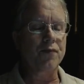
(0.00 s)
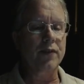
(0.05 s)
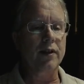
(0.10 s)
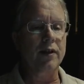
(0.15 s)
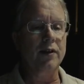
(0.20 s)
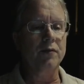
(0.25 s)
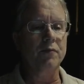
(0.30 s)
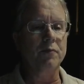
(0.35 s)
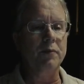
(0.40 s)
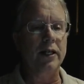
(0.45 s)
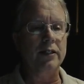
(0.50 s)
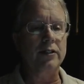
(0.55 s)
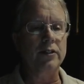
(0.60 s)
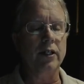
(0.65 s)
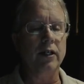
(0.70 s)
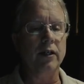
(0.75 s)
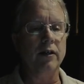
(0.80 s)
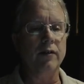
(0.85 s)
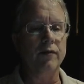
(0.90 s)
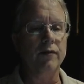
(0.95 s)
but
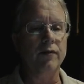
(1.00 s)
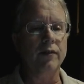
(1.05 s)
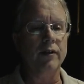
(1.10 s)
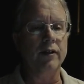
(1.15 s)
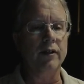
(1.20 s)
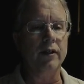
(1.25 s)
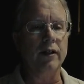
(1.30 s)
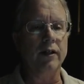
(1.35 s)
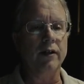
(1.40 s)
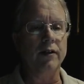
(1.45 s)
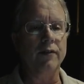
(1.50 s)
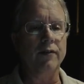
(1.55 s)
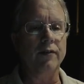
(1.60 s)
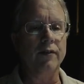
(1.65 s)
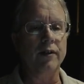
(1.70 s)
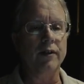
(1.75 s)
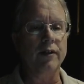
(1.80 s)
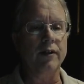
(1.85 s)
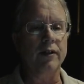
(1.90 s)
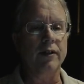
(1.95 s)

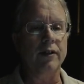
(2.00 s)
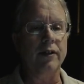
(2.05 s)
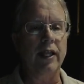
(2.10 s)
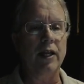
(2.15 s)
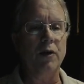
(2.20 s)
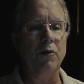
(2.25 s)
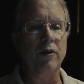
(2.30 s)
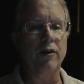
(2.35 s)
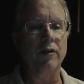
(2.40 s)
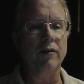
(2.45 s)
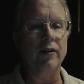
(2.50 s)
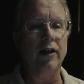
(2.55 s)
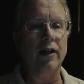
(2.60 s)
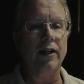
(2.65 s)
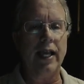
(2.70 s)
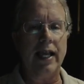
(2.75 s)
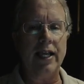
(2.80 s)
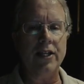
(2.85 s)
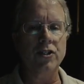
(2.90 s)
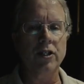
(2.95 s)
they were
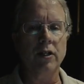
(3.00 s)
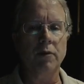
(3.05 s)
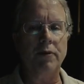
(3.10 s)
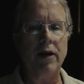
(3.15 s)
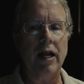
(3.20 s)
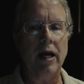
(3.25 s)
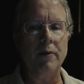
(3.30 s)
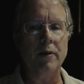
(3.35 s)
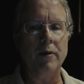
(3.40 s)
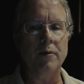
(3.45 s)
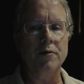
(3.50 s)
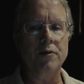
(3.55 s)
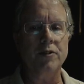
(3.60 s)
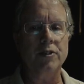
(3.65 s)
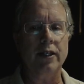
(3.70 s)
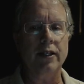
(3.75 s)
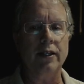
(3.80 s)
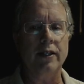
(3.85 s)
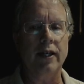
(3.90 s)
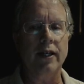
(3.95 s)
occasional problems,
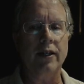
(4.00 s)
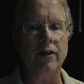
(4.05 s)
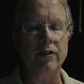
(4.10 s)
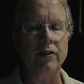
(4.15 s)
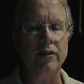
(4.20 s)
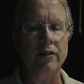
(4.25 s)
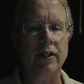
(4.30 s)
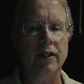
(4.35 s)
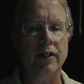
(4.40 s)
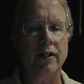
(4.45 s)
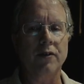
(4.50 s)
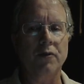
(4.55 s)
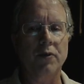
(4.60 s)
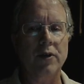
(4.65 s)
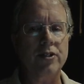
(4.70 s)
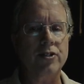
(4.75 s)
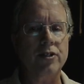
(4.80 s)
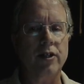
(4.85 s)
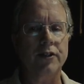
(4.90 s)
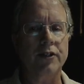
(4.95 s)
and I could
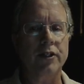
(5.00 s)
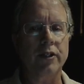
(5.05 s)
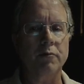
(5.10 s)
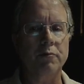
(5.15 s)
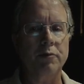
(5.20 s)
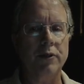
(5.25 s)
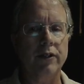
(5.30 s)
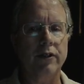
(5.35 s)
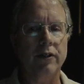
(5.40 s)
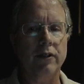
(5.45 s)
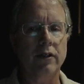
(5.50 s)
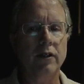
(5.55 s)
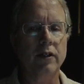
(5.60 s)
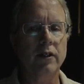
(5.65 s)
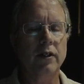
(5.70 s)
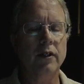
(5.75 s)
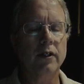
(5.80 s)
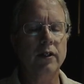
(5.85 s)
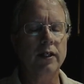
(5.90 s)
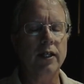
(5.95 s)
restart the computer
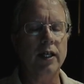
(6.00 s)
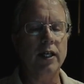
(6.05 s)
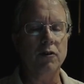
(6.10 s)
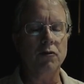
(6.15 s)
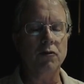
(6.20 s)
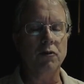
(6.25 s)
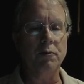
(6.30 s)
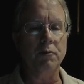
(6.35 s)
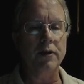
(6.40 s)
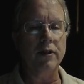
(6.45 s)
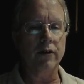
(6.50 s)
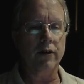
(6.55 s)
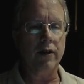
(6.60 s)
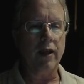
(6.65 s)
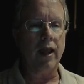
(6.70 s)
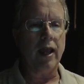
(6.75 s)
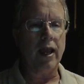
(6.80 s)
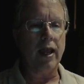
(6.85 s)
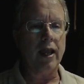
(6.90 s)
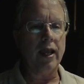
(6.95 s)
and it would be
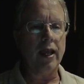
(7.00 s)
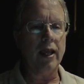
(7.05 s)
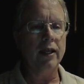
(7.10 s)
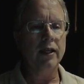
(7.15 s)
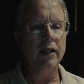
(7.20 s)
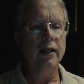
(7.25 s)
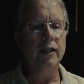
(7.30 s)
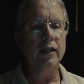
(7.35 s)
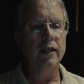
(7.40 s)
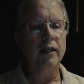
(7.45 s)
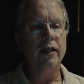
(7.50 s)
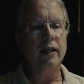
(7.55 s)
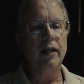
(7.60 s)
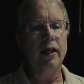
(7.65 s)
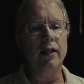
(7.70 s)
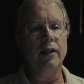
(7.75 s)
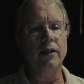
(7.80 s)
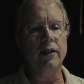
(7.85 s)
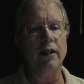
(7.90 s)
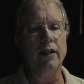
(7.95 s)
okay.
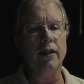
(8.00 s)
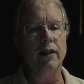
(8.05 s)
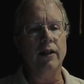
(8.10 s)
And then